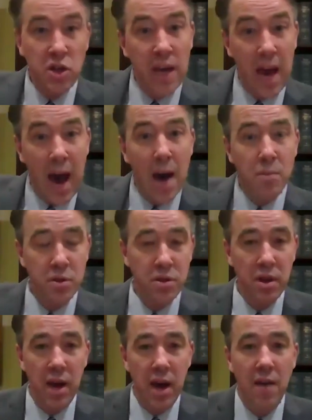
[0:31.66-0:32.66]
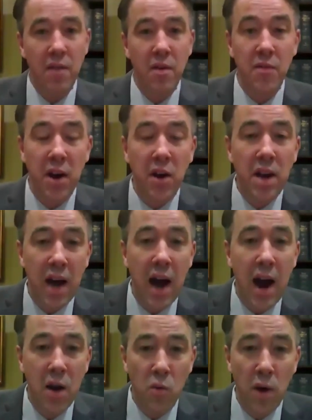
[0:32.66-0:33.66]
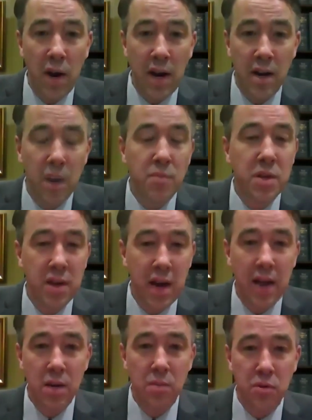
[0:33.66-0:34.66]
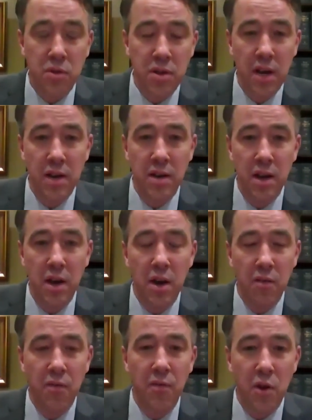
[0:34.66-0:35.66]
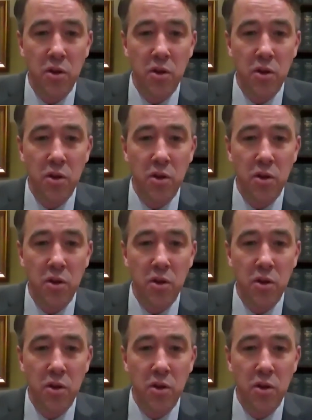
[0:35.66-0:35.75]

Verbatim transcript: gaps have a very high rate, up to 90% of false